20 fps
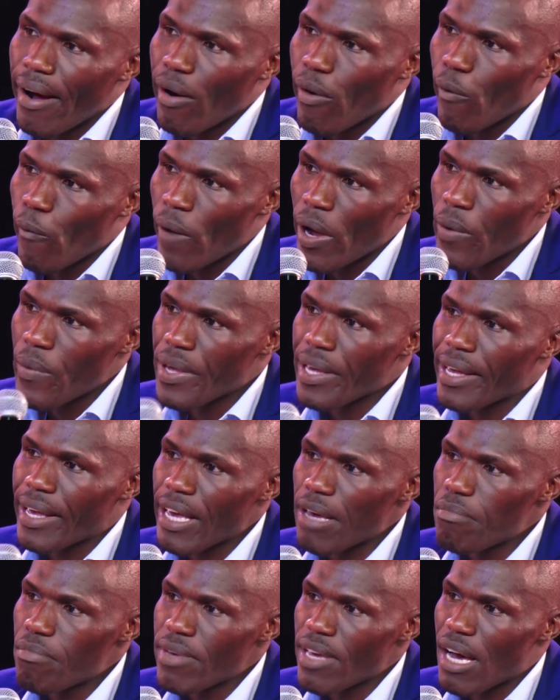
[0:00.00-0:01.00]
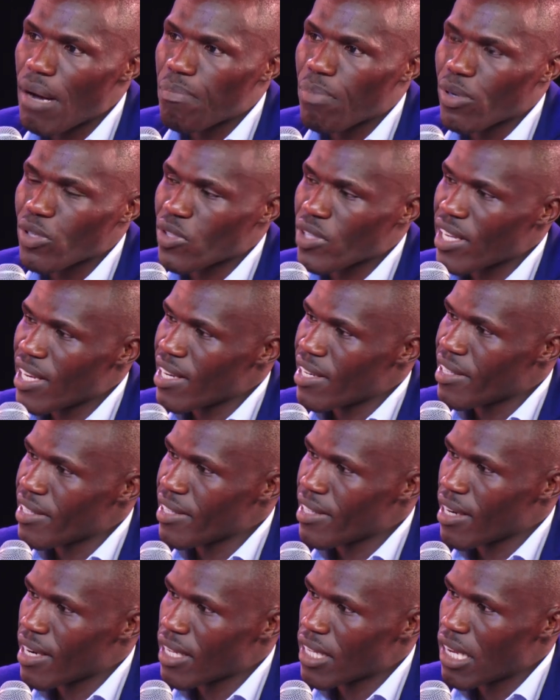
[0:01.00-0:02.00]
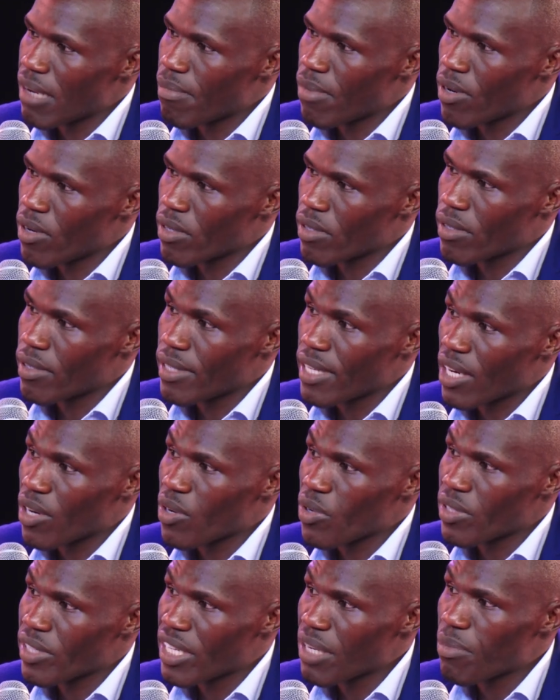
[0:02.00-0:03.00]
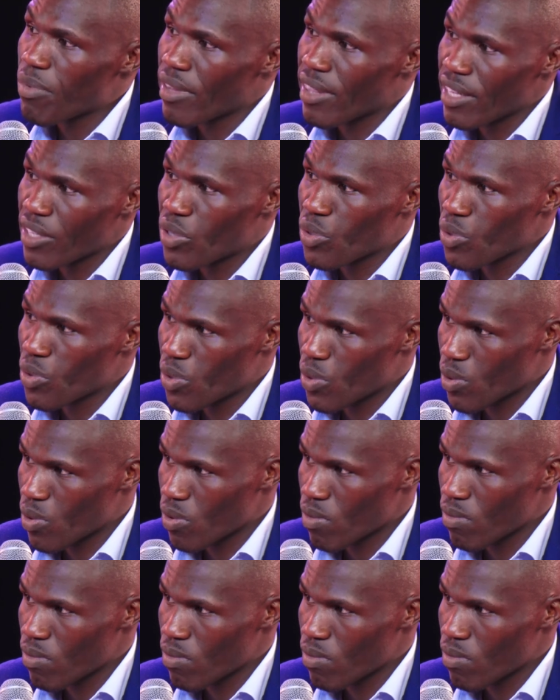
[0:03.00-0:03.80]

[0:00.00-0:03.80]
When we came here, Apostle started teaching us about 2 Timothy 2:2.